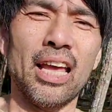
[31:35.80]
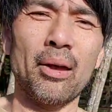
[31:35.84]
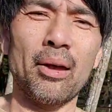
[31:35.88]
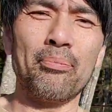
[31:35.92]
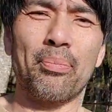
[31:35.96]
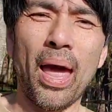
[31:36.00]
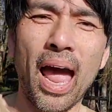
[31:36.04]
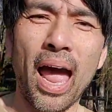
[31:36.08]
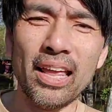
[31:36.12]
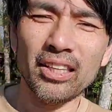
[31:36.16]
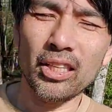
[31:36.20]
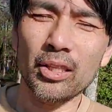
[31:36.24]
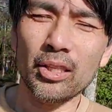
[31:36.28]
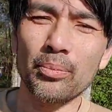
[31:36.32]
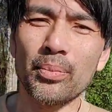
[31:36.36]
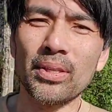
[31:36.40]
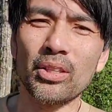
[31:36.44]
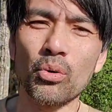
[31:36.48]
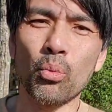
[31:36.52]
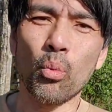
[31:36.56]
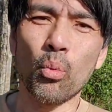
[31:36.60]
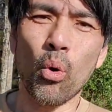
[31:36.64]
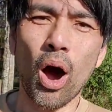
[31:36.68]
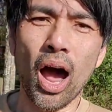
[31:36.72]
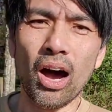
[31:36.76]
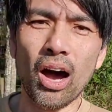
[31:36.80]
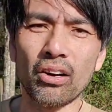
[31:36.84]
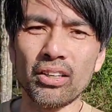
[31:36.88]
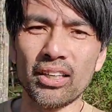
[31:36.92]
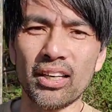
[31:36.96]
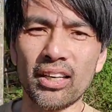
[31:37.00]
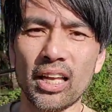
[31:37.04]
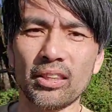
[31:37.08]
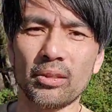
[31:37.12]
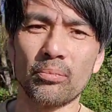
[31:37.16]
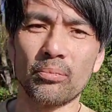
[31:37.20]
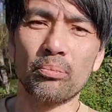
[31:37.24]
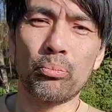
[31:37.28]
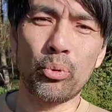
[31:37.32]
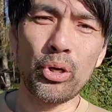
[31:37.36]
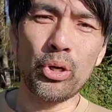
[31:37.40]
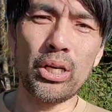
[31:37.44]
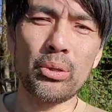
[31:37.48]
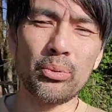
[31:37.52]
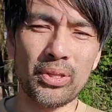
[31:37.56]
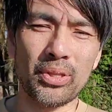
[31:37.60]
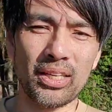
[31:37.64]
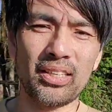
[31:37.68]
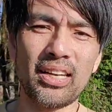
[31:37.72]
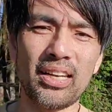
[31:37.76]
abandon them in the wild, and let them
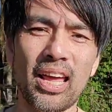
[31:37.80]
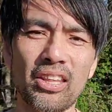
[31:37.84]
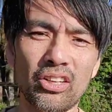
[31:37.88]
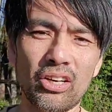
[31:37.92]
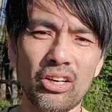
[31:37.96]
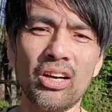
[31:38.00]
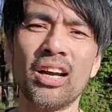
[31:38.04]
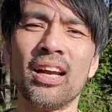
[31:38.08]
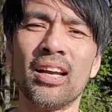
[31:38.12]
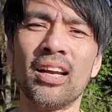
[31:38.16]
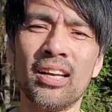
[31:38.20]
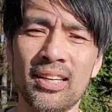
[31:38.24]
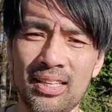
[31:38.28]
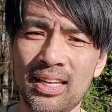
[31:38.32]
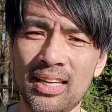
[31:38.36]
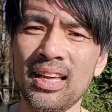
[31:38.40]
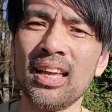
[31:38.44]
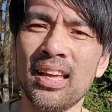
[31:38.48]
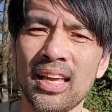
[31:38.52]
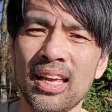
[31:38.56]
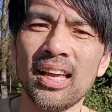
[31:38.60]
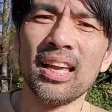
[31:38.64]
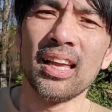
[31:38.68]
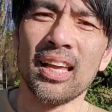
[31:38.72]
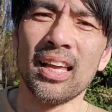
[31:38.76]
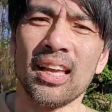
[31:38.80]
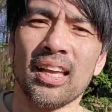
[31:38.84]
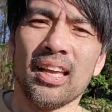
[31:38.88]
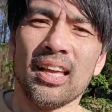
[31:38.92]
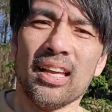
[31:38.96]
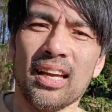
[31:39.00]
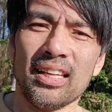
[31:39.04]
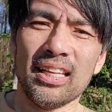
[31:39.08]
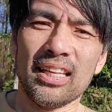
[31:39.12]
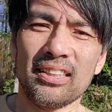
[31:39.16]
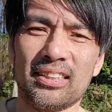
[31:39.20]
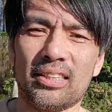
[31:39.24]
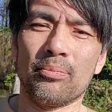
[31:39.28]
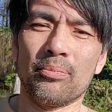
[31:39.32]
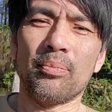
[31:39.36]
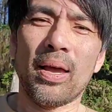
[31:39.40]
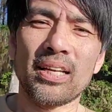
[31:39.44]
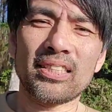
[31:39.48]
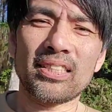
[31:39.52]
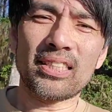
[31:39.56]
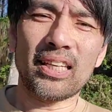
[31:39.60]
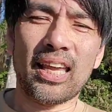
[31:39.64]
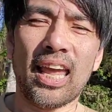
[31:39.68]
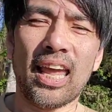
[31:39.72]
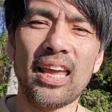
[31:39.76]
breed with another
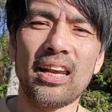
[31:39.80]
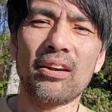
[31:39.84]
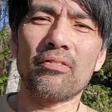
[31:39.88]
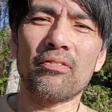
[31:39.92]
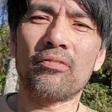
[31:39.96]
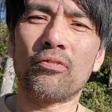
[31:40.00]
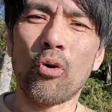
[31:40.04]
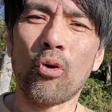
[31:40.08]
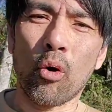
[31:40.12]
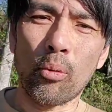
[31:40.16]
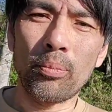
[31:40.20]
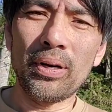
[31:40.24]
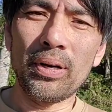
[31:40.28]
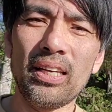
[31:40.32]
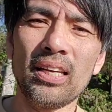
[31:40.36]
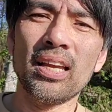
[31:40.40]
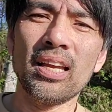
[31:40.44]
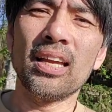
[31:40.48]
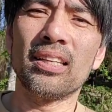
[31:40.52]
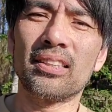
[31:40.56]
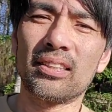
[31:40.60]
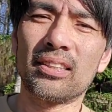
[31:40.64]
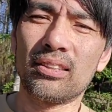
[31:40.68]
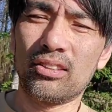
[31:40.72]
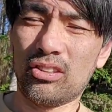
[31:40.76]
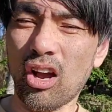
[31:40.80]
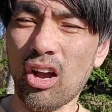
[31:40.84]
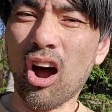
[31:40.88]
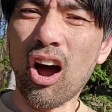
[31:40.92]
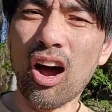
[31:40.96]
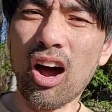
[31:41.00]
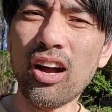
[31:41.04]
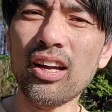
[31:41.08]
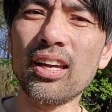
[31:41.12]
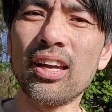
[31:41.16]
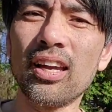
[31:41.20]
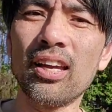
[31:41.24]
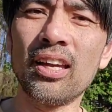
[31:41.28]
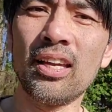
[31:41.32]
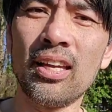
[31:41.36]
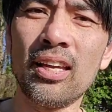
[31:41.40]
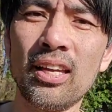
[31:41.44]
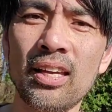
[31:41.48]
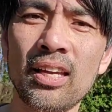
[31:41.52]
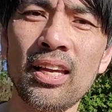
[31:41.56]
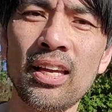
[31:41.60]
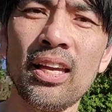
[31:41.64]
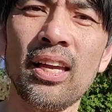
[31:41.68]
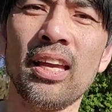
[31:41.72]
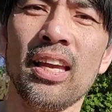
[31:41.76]
domesticated formerly dog.
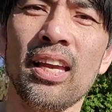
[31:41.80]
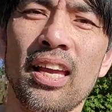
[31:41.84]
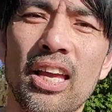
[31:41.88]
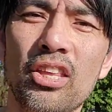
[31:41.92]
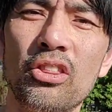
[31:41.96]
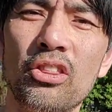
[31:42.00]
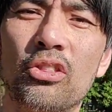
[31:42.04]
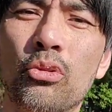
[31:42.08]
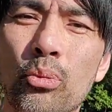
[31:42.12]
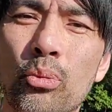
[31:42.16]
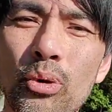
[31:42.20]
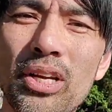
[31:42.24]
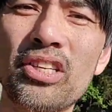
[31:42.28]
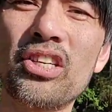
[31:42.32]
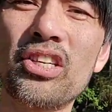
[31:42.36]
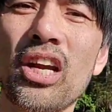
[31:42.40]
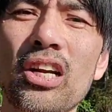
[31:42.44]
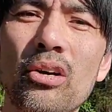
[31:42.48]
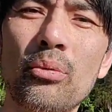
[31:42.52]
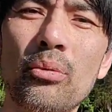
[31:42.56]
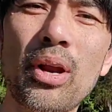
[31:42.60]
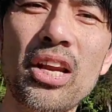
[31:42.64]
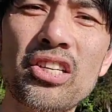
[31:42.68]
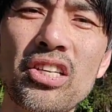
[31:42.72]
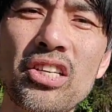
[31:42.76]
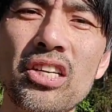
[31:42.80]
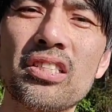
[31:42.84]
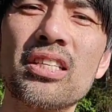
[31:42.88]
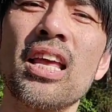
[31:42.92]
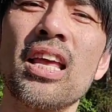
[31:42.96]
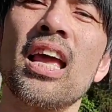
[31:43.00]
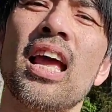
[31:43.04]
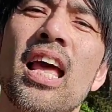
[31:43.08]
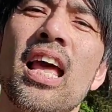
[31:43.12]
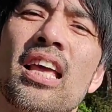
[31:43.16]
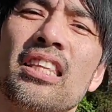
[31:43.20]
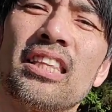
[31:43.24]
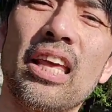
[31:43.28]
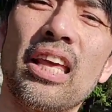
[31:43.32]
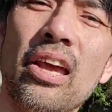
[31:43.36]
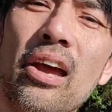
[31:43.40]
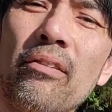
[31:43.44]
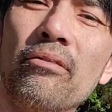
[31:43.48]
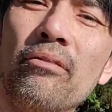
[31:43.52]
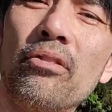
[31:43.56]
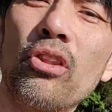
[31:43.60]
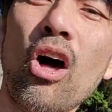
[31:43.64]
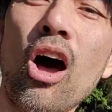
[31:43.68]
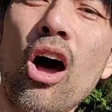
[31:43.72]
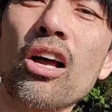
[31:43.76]
In 3 generations, they
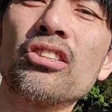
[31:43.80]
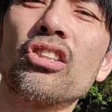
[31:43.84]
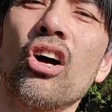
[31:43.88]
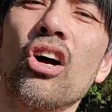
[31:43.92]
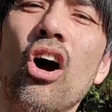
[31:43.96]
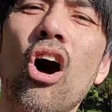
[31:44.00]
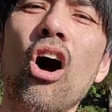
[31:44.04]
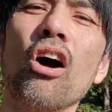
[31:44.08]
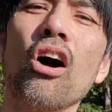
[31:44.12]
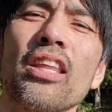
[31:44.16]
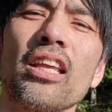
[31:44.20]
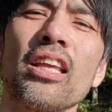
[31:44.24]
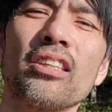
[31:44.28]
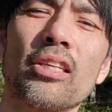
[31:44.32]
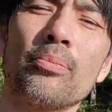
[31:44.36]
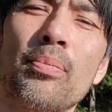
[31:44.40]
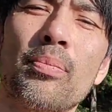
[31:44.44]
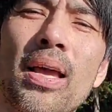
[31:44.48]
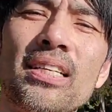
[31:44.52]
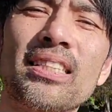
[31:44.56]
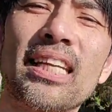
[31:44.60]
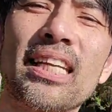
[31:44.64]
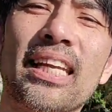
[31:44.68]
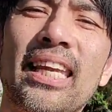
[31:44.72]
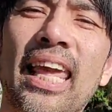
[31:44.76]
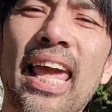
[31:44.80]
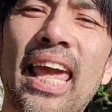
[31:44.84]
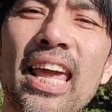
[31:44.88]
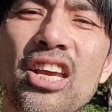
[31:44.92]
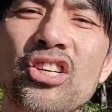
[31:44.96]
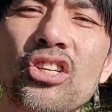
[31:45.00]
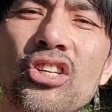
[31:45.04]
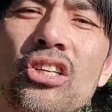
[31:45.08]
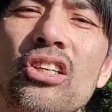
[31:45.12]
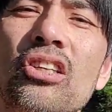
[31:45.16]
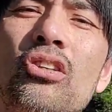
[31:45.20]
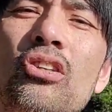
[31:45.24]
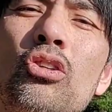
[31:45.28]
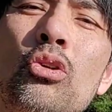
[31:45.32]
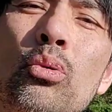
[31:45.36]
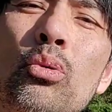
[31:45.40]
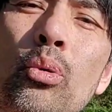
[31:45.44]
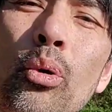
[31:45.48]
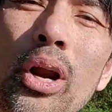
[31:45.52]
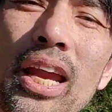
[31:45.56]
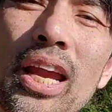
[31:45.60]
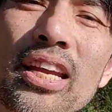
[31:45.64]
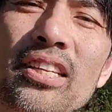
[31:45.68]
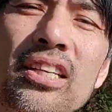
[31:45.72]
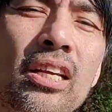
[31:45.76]
have lost all that domestication
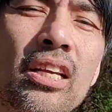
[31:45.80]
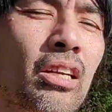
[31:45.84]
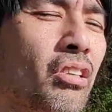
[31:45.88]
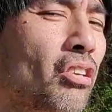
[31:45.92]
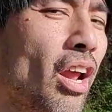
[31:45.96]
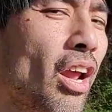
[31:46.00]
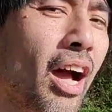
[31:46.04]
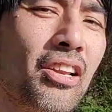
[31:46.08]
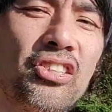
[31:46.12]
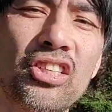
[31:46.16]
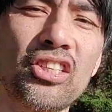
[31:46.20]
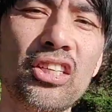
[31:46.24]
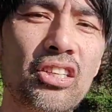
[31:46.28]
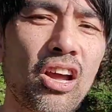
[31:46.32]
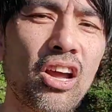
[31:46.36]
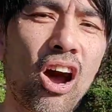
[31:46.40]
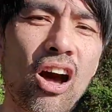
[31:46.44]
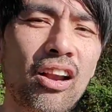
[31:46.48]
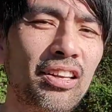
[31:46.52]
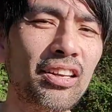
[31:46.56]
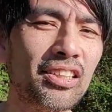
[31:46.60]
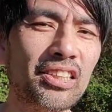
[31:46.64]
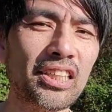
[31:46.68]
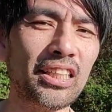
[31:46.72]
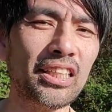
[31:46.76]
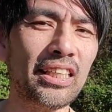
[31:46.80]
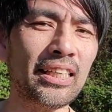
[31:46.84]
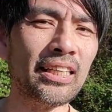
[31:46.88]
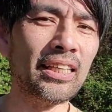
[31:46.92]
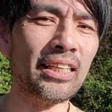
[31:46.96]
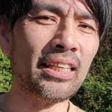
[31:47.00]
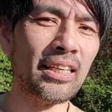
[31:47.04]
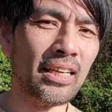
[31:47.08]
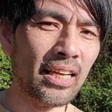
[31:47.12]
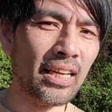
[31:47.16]
trait, not genealogy.